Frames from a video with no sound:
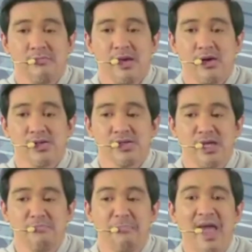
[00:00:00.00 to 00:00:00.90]
Because
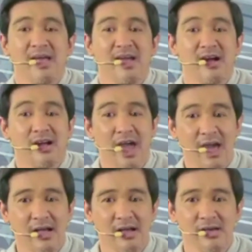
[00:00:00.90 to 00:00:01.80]
in baking a
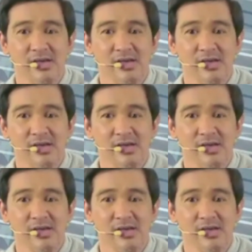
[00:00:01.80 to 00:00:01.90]
cake,